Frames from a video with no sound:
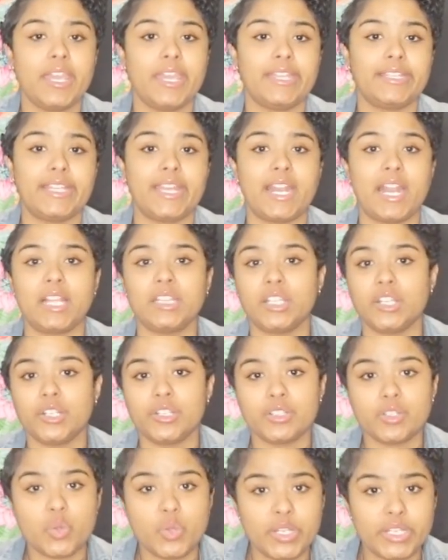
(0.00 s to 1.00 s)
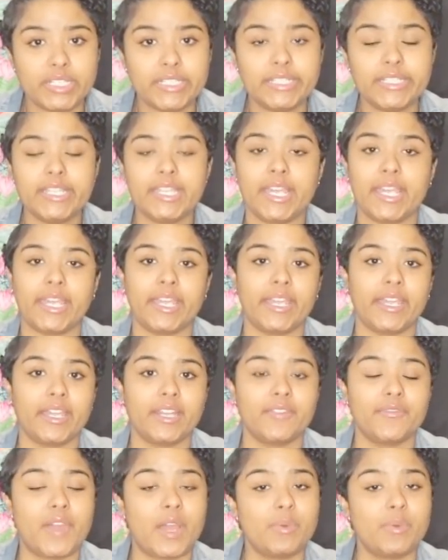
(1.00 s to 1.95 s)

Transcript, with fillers: and that I learned quickly, and if